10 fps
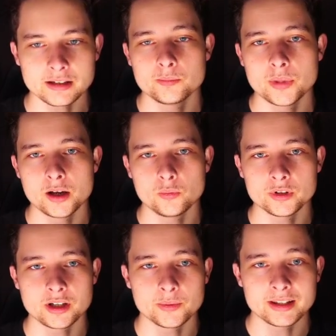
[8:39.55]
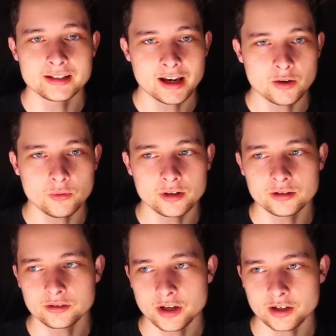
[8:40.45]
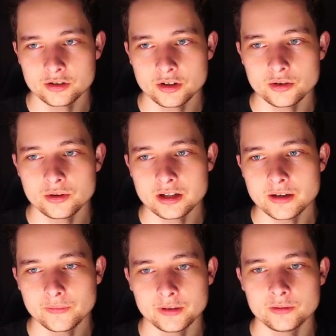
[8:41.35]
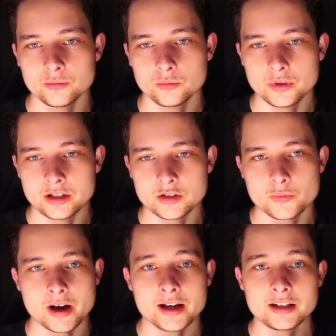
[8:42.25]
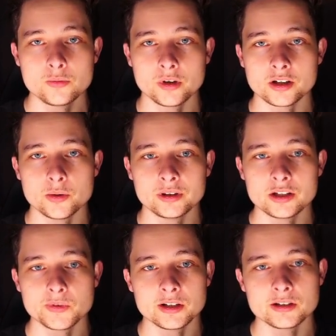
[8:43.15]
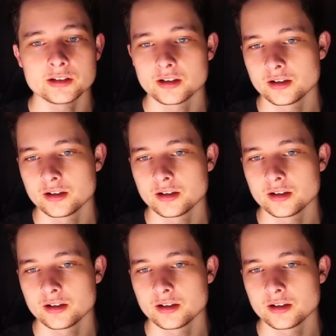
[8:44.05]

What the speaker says: But we'll start with the second one so I can show you the different reasons why I didn't want to go with these ones.